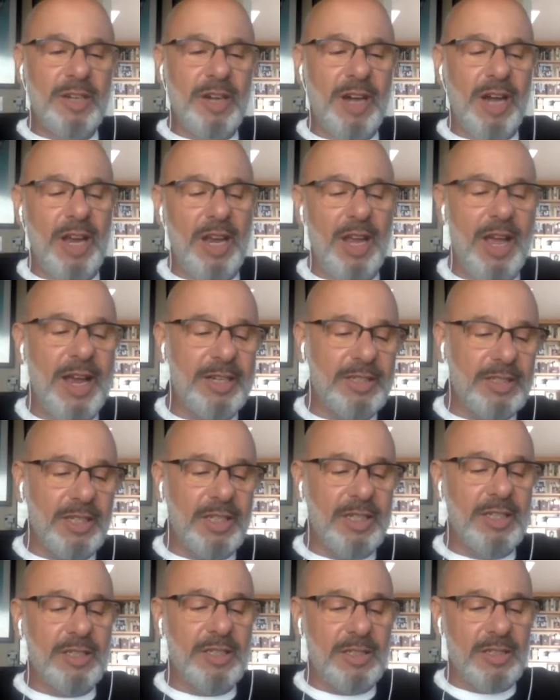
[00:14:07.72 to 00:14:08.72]
I liked
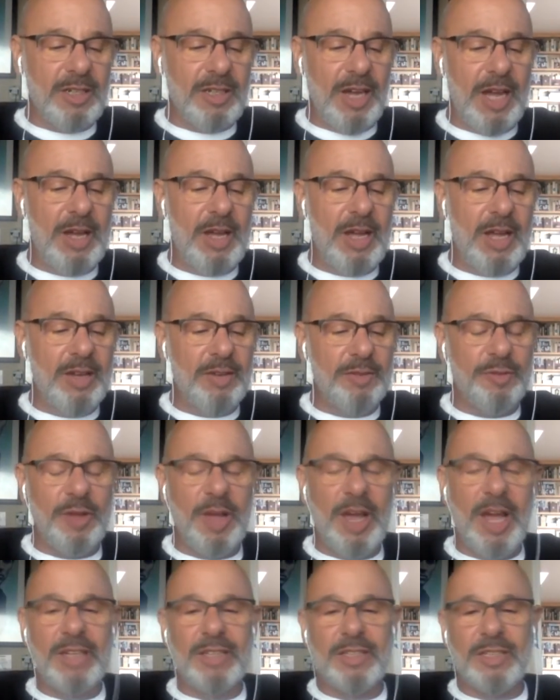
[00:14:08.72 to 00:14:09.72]
it. In
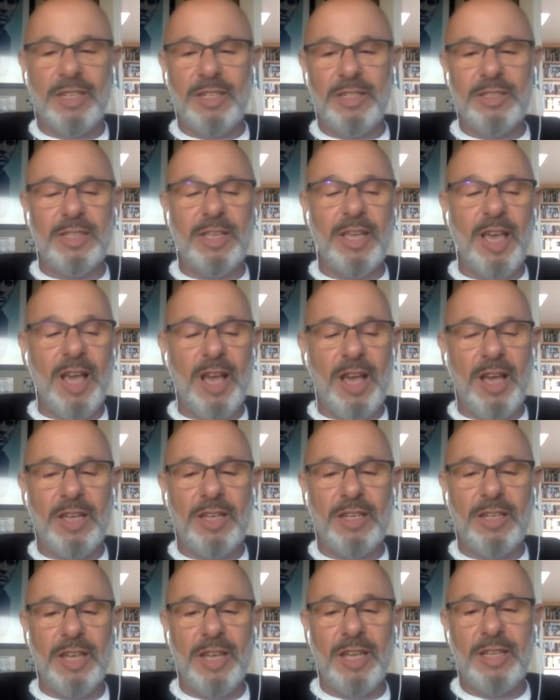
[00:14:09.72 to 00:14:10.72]
fact, yeah,
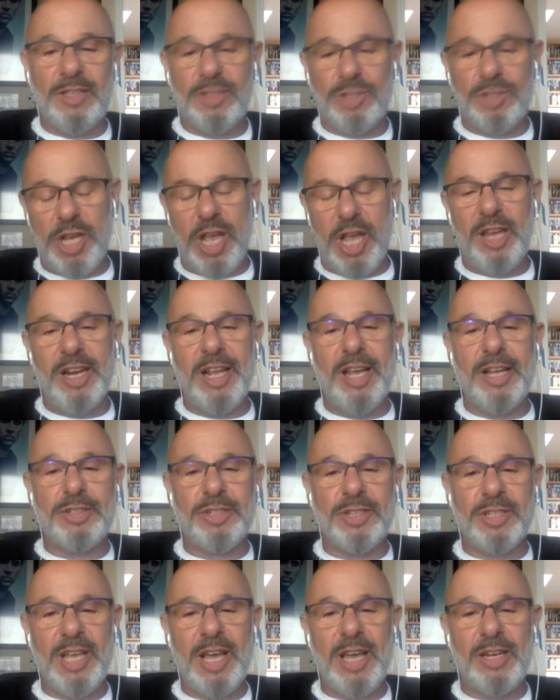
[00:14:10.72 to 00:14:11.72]
like shout out
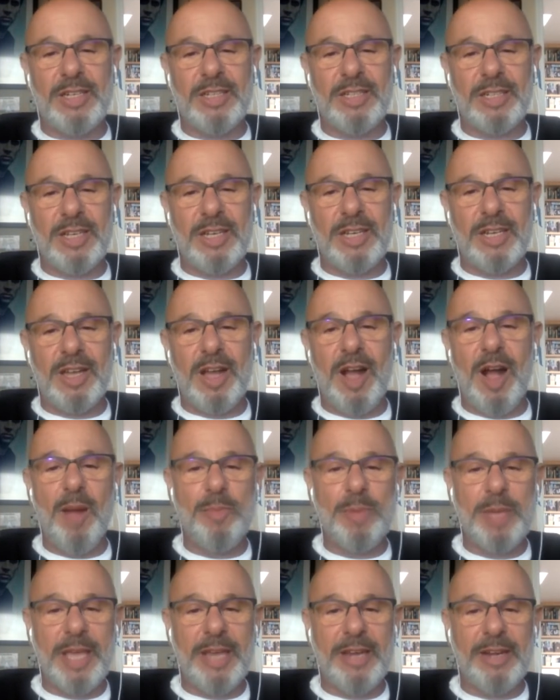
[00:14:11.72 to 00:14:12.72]
to that
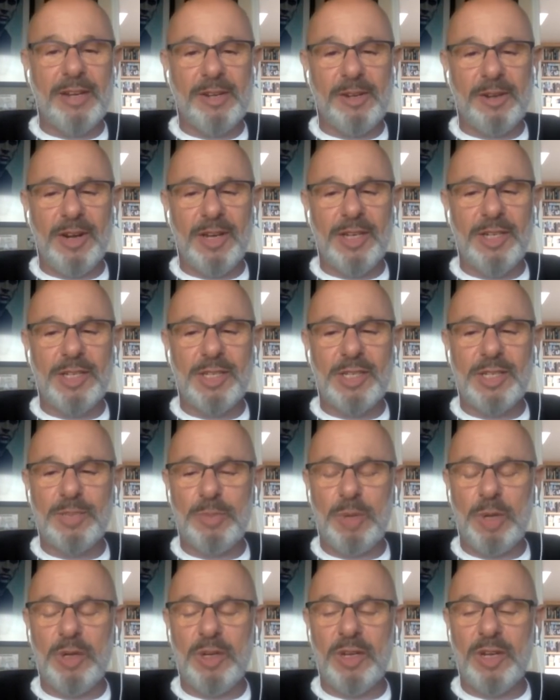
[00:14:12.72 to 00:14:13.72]
copy editor I just
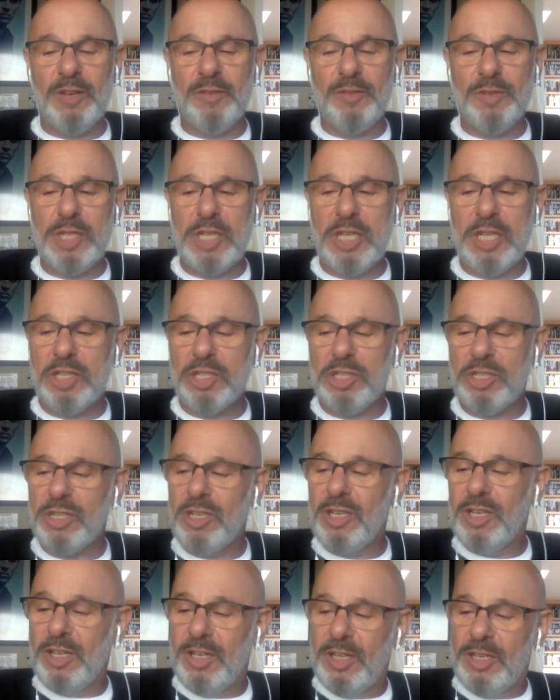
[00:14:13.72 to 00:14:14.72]
spoke of, Tish.
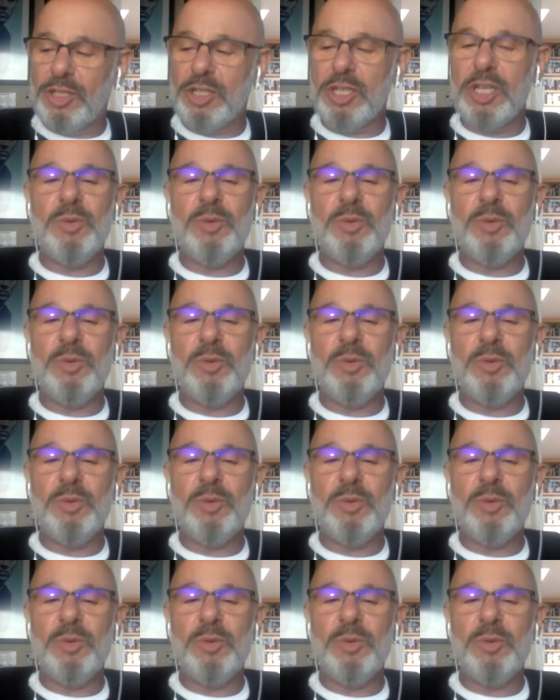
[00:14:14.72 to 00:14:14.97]
She